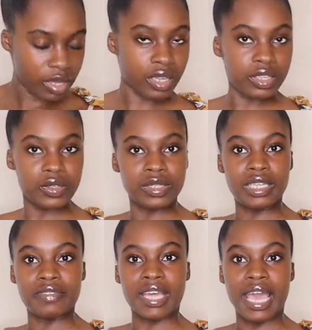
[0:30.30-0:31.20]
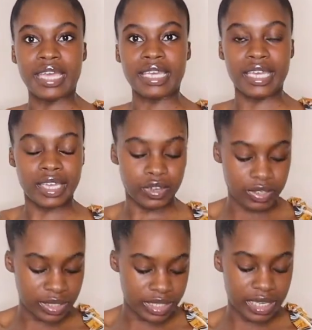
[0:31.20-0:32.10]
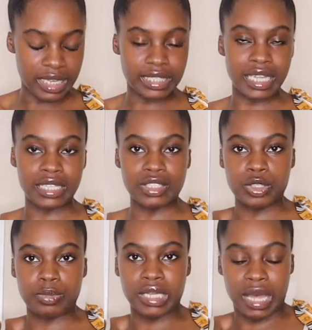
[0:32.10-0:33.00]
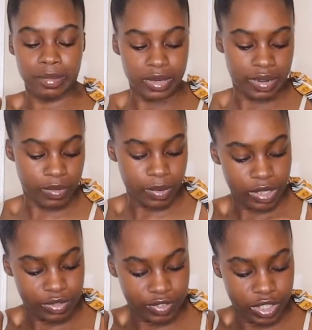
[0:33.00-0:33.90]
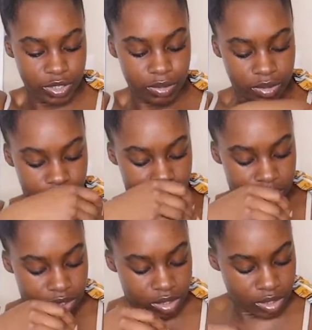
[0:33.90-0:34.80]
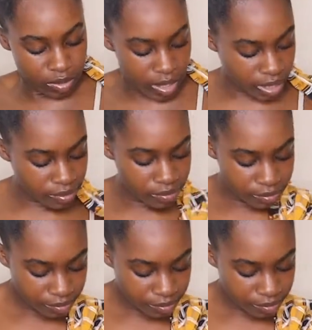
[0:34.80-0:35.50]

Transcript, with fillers: And you can leave it hanging or you can tuck it inside the tube top, whatever works for you. Okay?